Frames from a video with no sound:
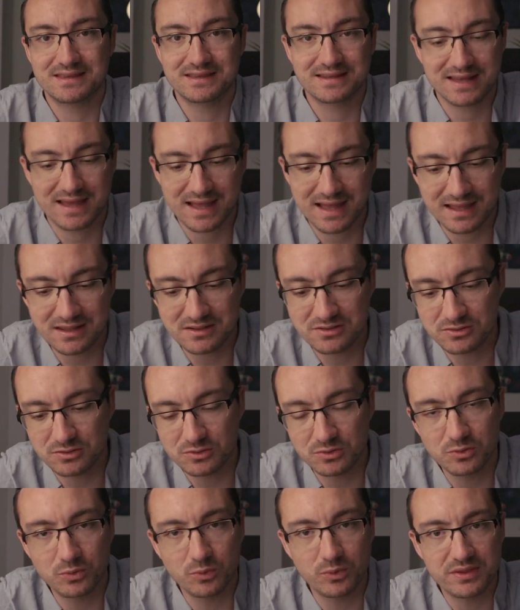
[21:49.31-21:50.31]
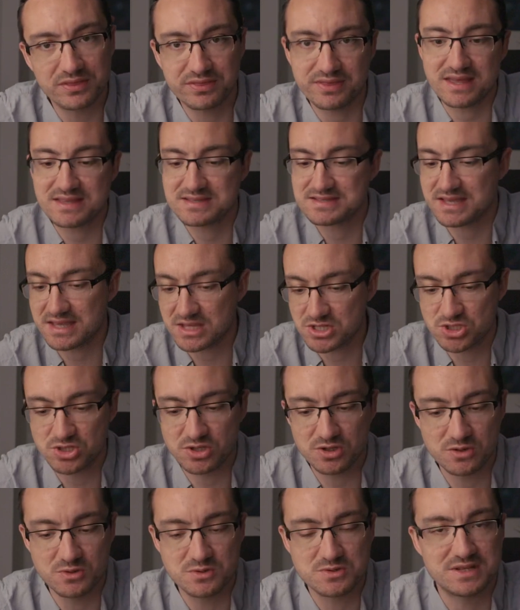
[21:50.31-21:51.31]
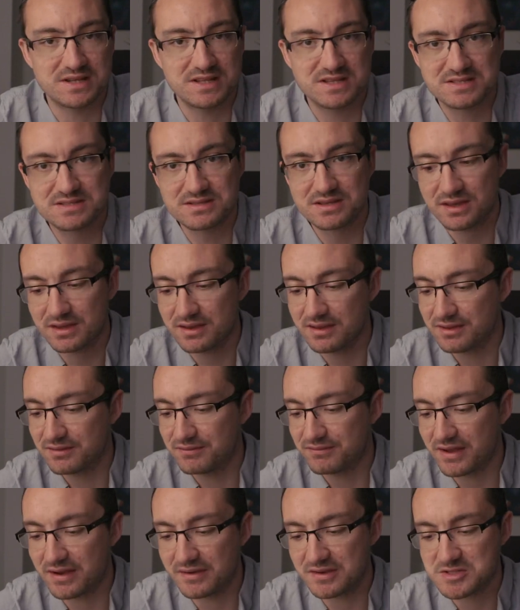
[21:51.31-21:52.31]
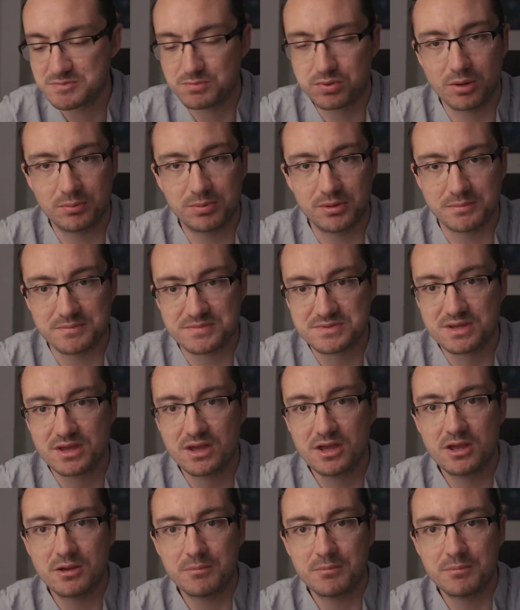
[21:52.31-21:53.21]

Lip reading: can handle with its issues and its various problems,